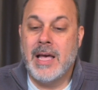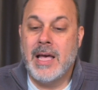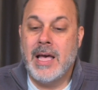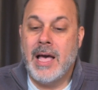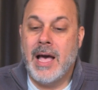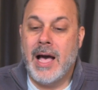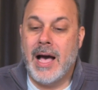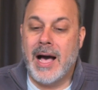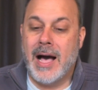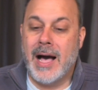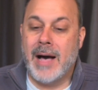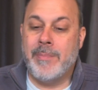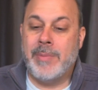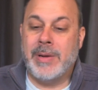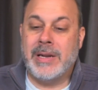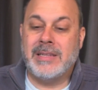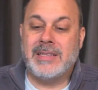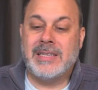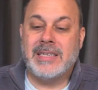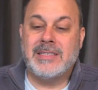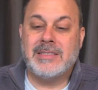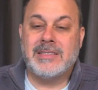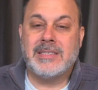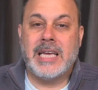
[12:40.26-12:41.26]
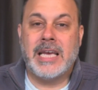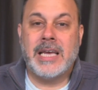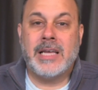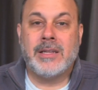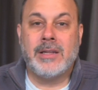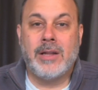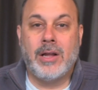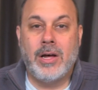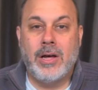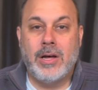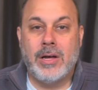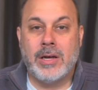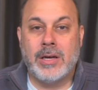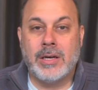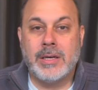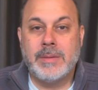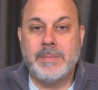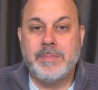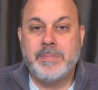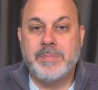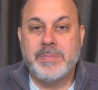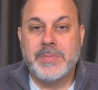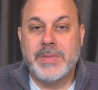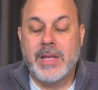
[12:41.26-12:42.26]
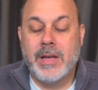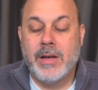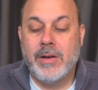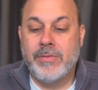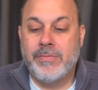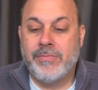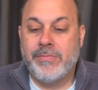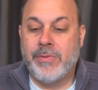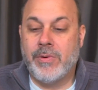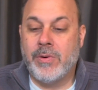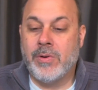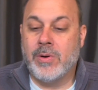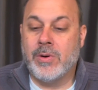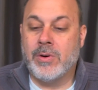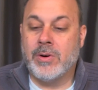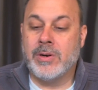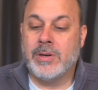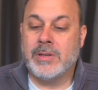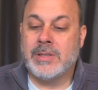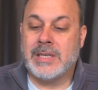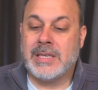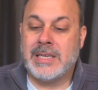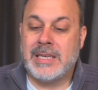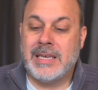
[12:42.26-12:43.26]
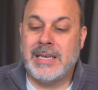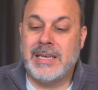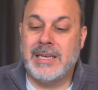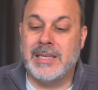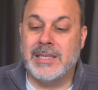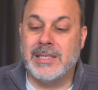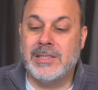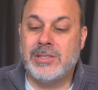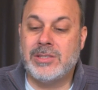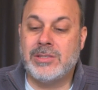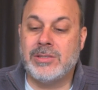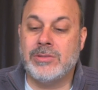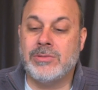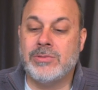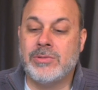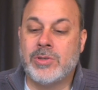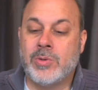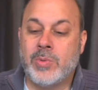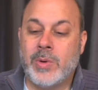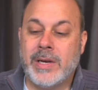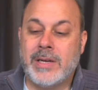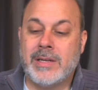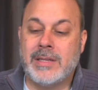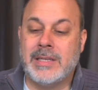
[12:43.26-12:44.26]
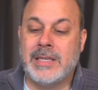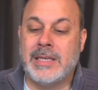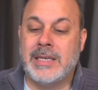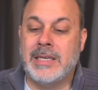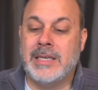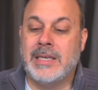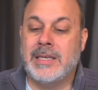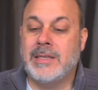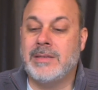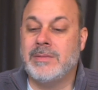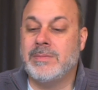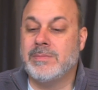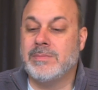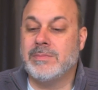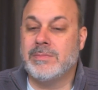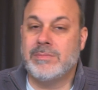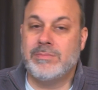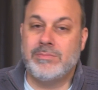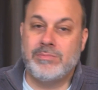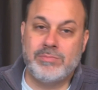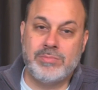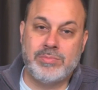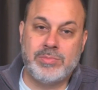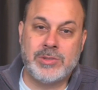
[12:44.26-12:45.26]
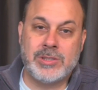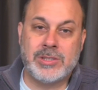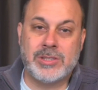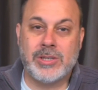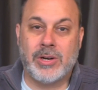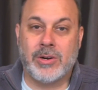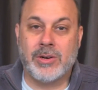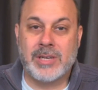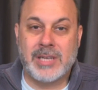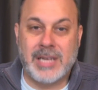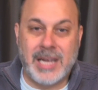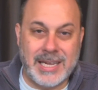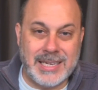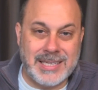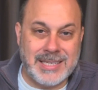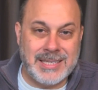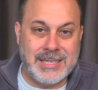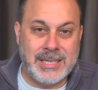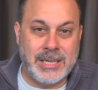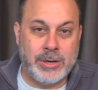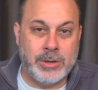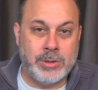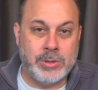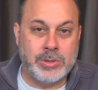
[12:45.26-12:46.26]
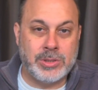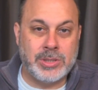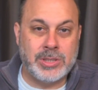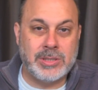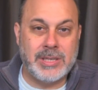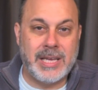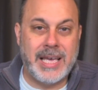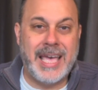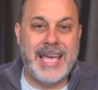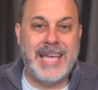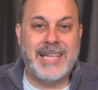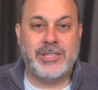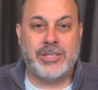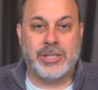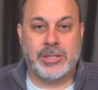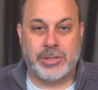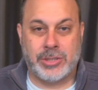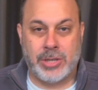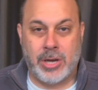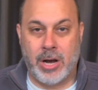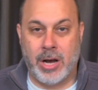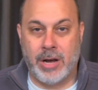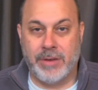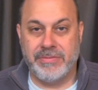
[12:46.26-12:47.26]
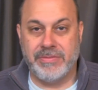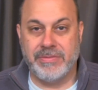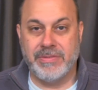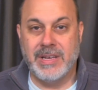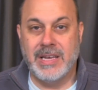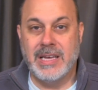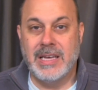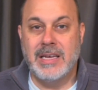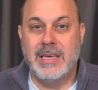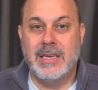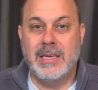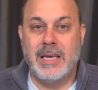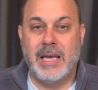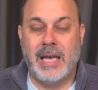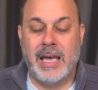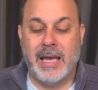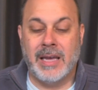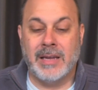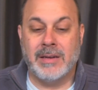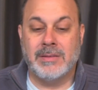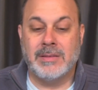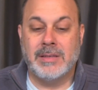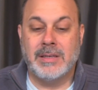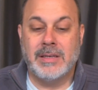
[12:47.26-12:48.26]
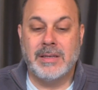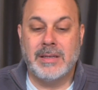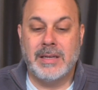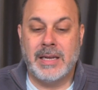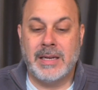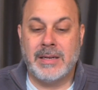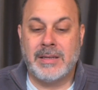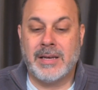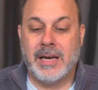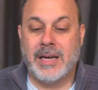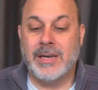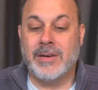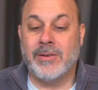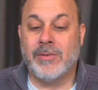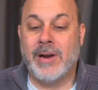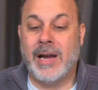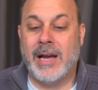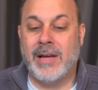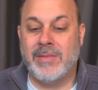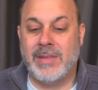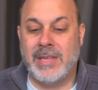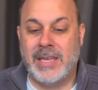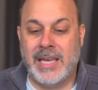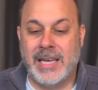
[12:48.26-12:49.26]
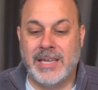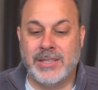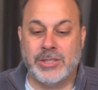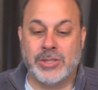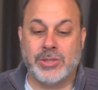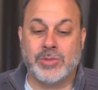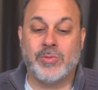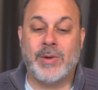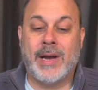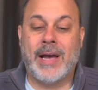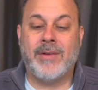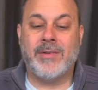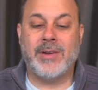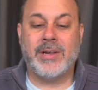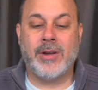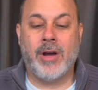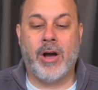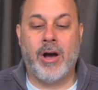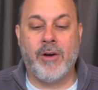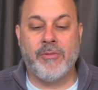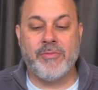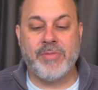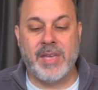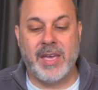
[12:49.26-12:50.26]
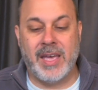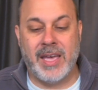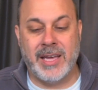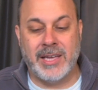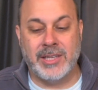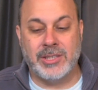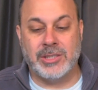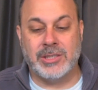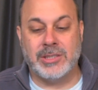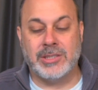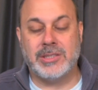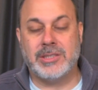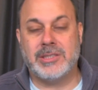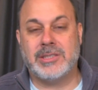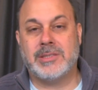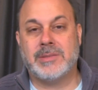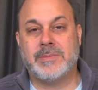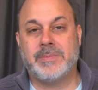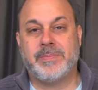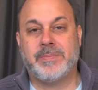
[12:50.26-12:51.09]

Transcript: Uh, but it didn't take long for the kids to quickly start cutting those edges off and, and cutting around the edges, rounding off the edges.